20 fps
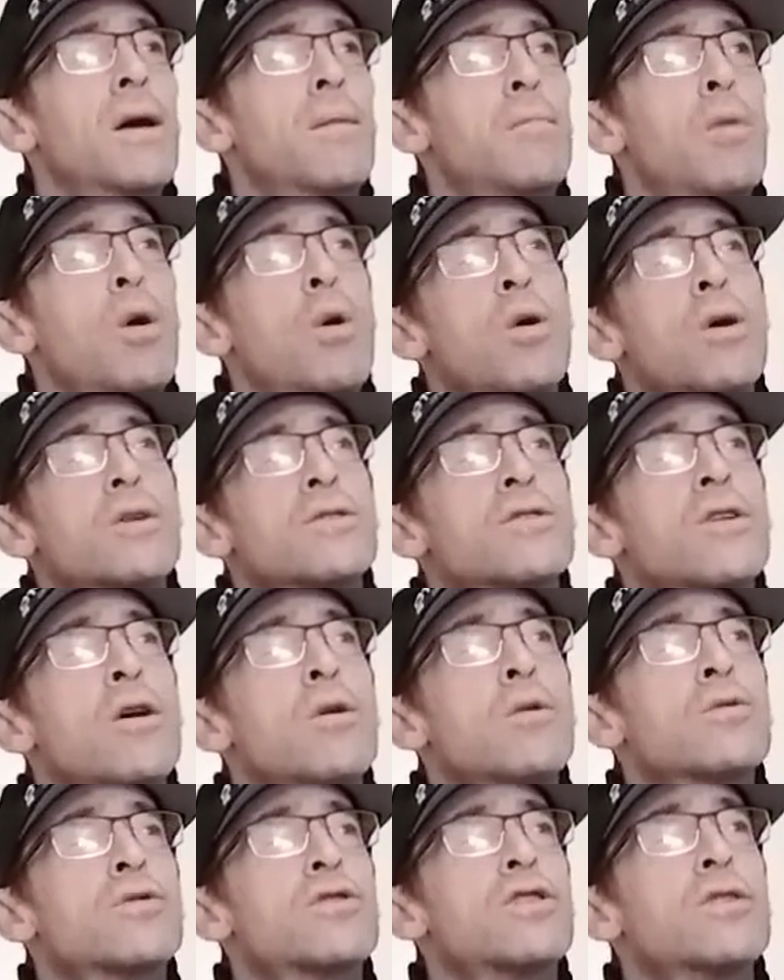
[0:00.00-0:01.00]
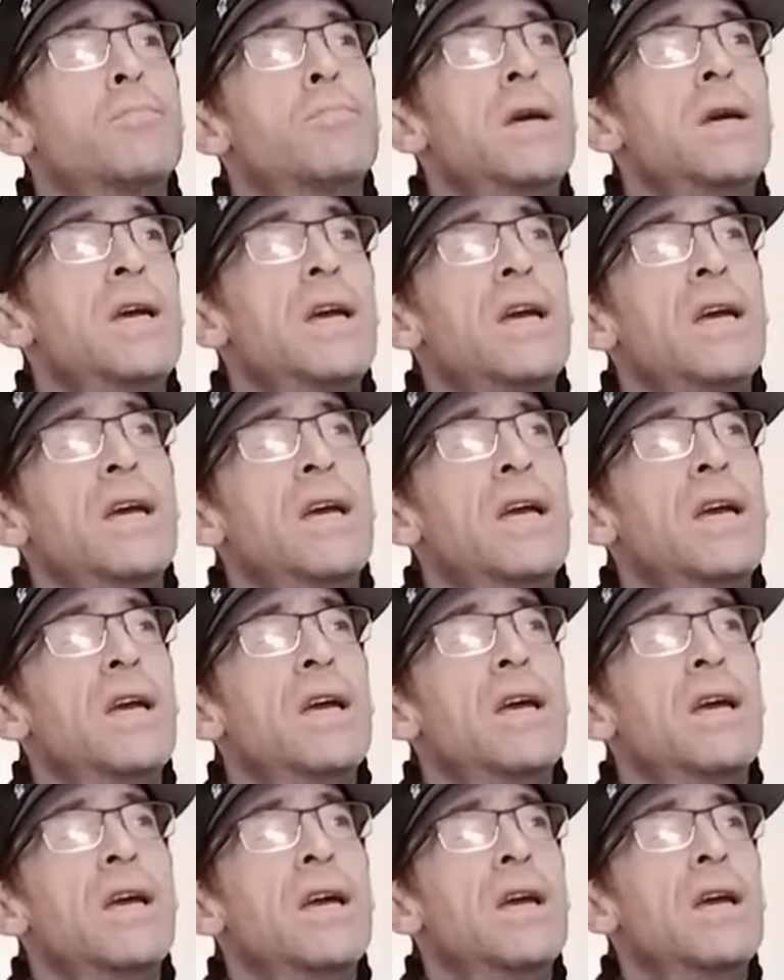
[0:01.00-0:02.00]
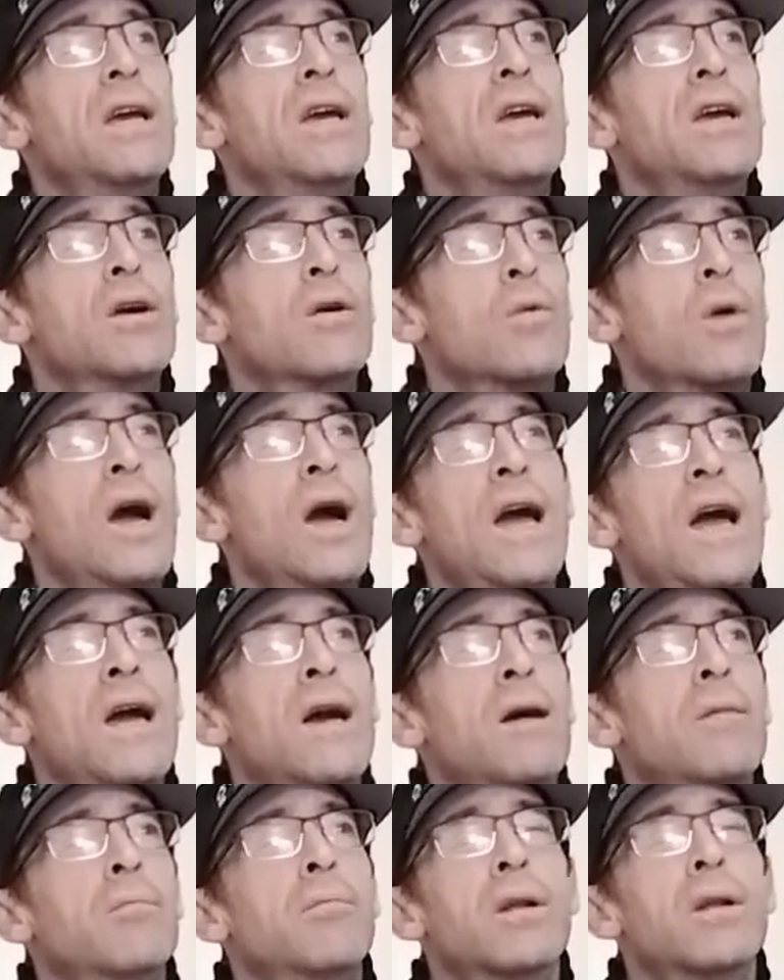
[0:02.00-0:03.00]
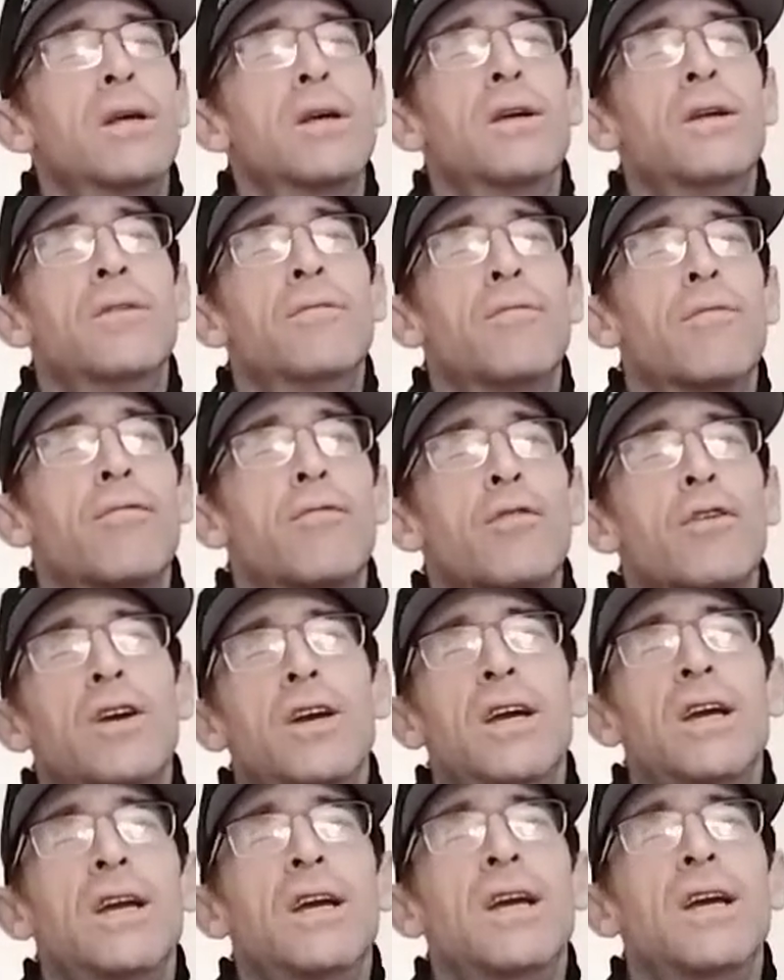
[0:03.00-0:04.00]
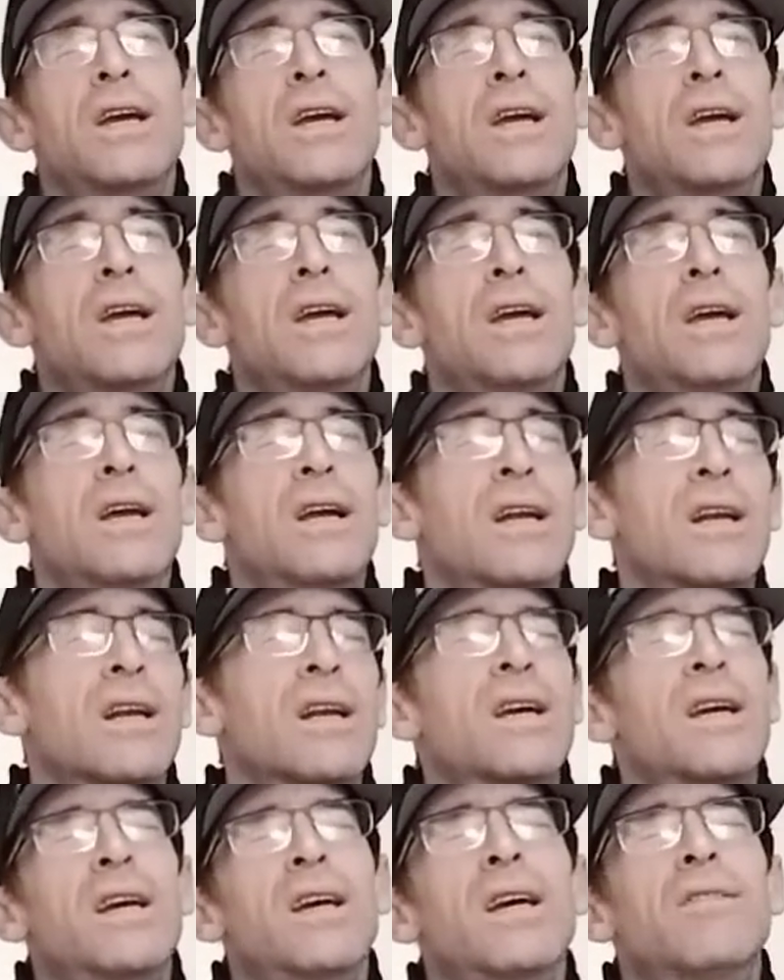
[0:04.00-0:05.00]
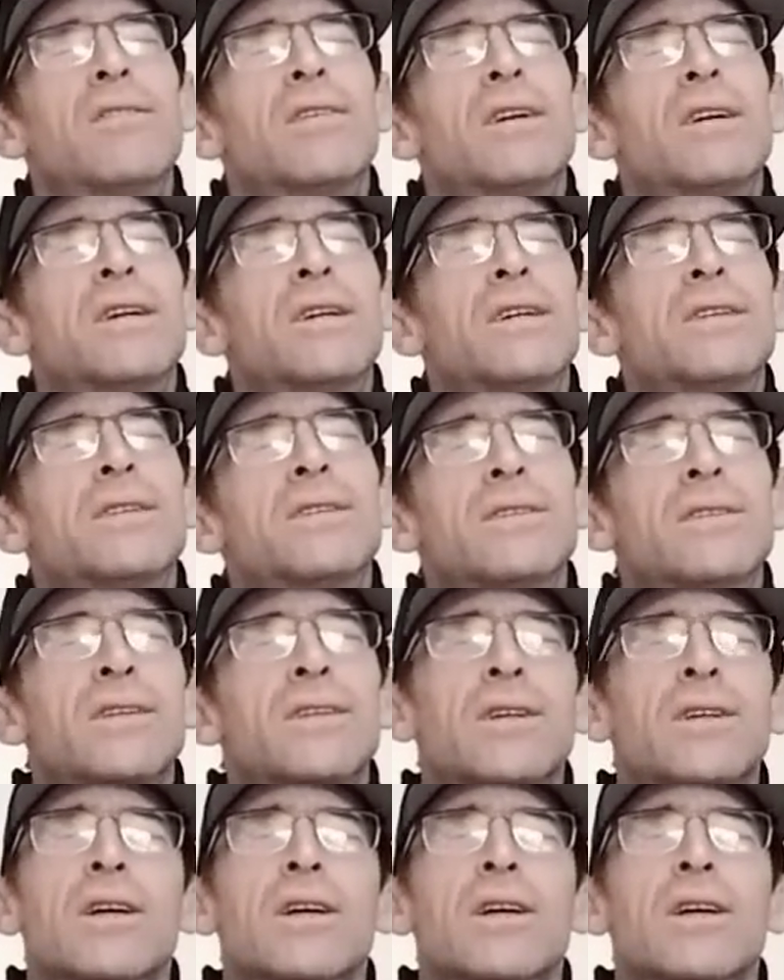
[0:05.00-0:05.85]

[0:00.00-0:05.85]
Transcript: Boys, don't you be rambling free and leaving the